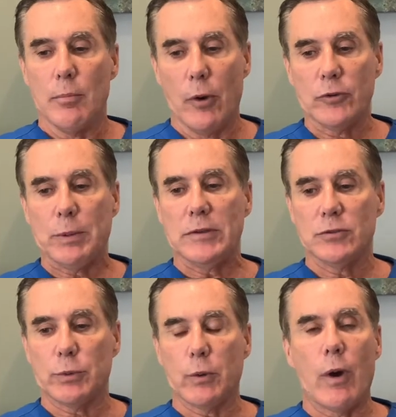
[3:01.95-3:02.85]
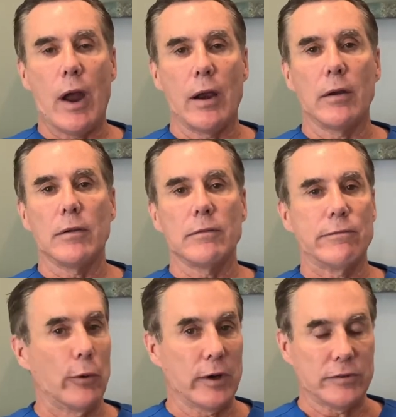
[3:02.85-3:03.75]
Most patients require
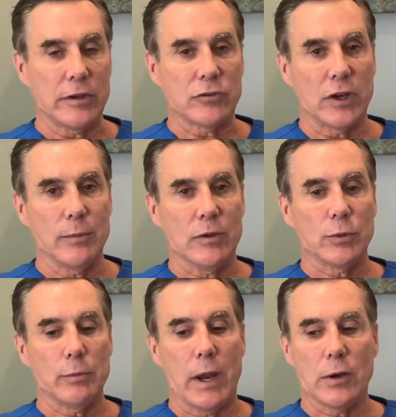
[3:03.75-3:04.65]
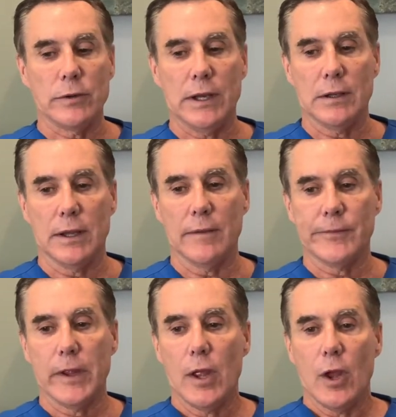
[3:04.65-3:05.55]
4 to 6 treatments with microneedling.
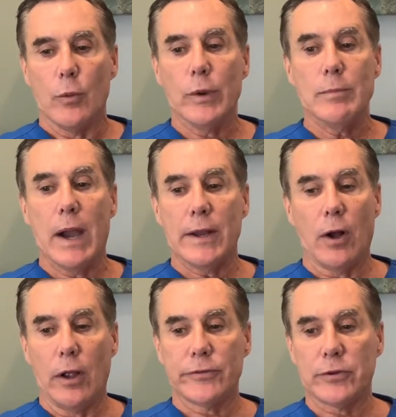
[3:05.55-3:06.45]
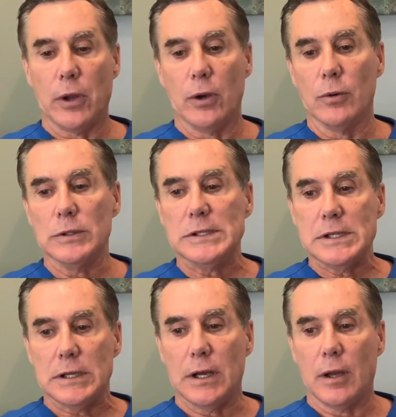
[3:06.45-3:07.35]
We might also
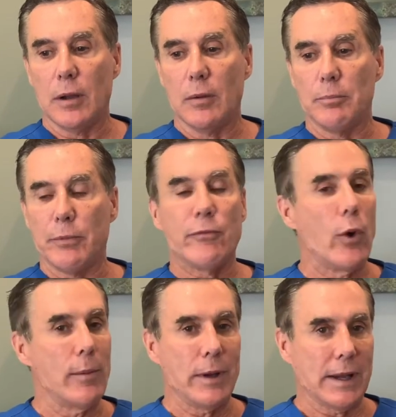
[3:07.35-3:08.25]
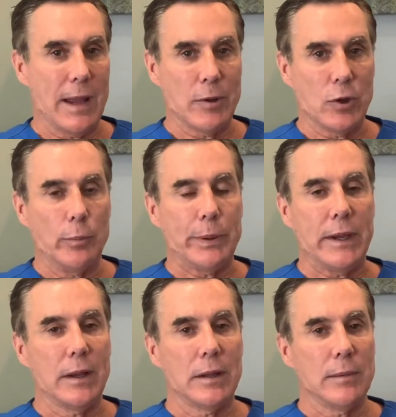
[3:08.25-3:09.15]
perform a chemical
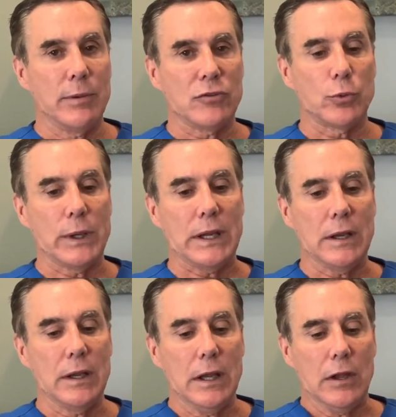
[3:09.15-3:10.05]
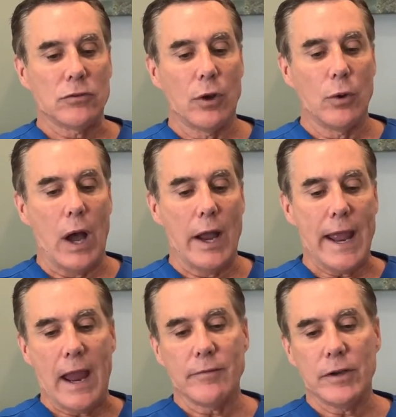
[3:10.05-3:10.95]
peel in between. So on
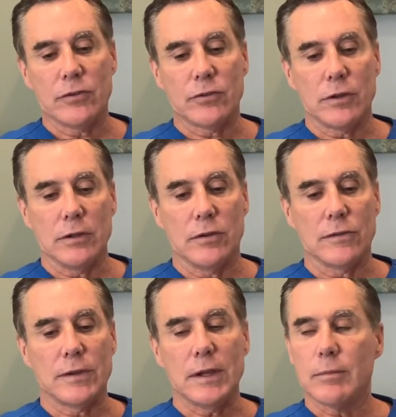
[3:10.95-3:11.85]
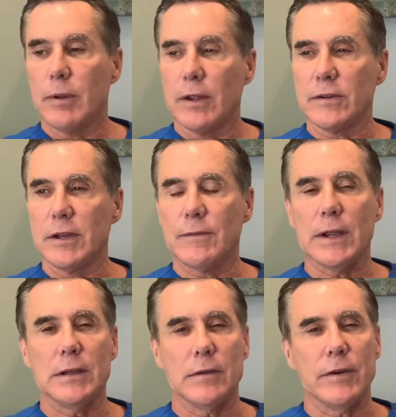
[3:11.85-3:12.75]
average, to see a
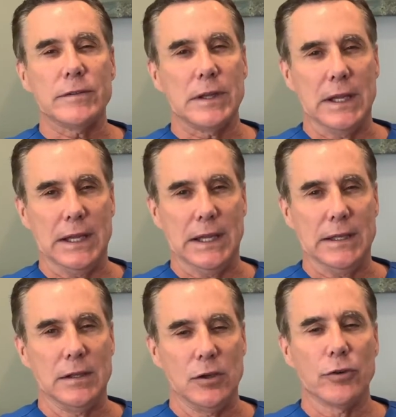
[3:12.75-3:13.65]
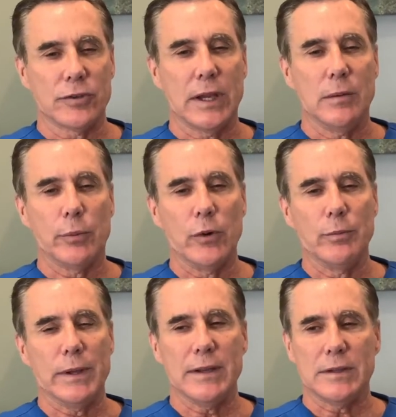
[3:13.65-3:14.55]
significant difference in your skin
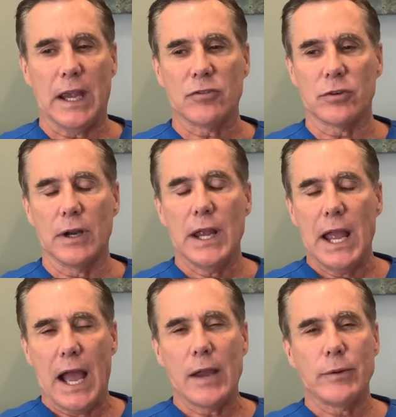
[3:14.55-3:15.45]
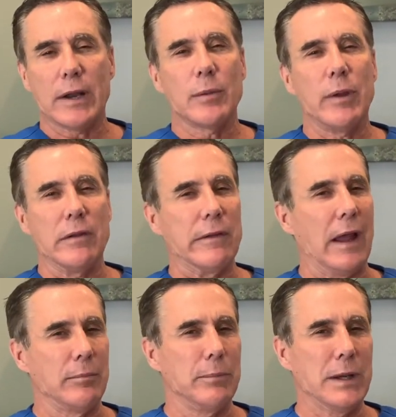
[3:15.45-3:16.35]
improvement in texture, I'd recommend
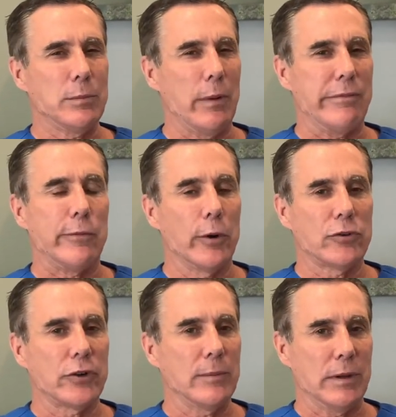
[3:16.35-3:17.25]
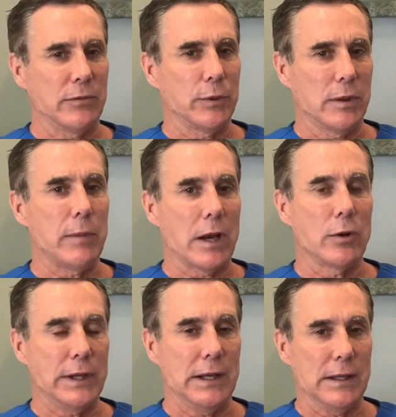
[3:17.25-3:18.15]
a minimum of 4 treatments with the
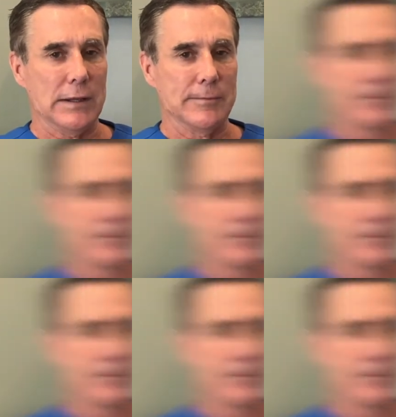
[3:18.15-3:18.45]
microneedling.